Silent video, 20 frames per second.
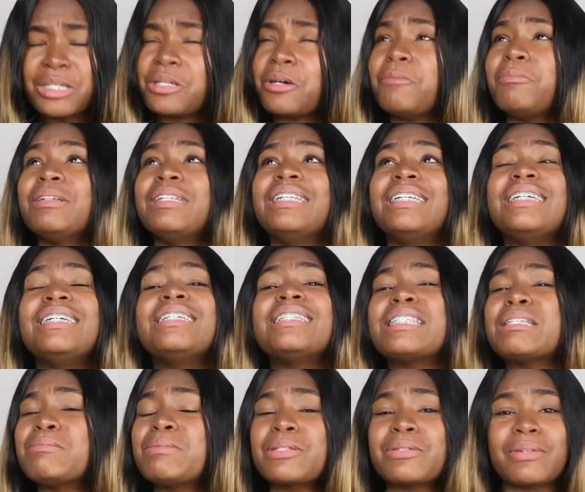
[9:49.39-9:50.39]
So
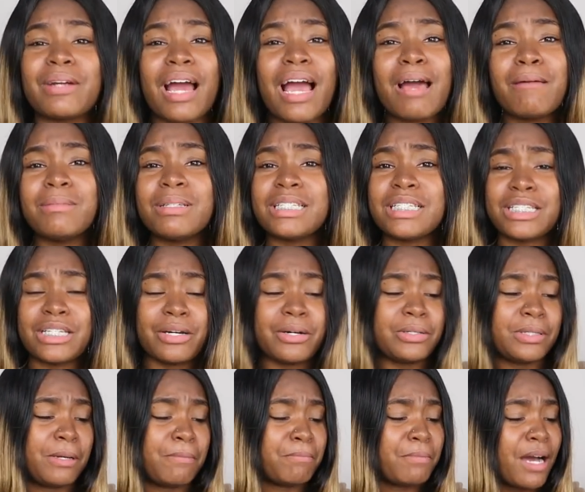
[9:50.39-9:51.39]
please subscribe and
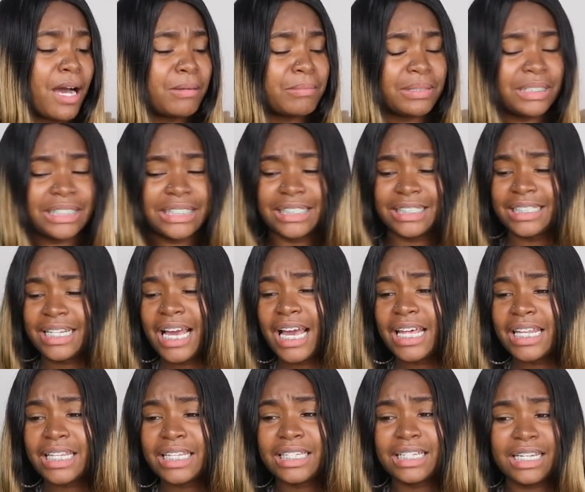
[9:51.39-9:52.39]
tell your mama, your
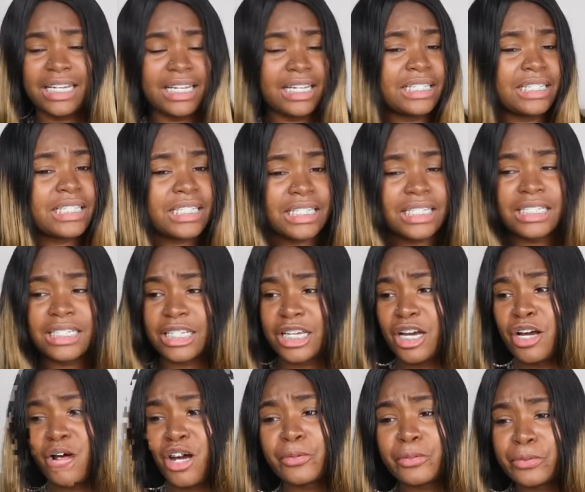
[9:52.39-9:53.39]
daddy, your aunties,
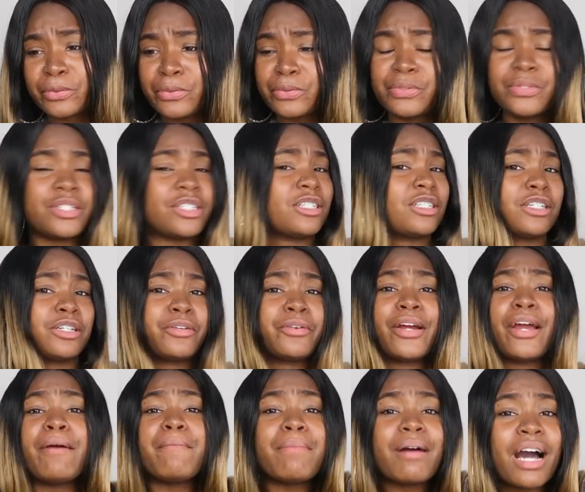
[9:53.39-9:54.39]
your uncles, your
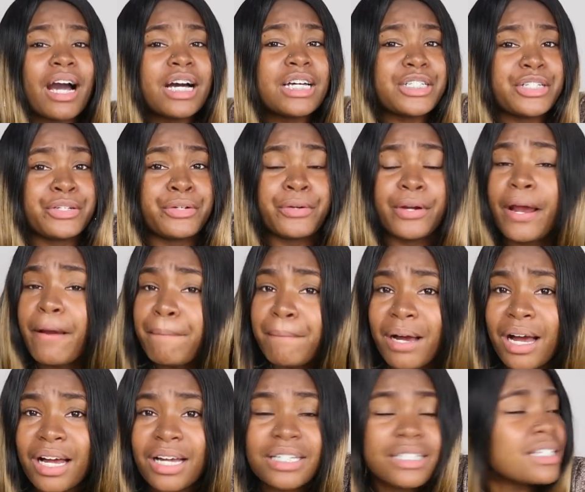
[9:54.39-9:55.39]
grandpas, your
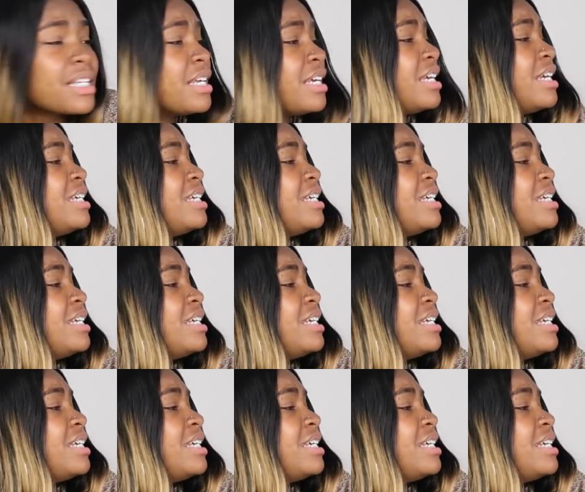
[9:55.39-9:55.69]
grandmas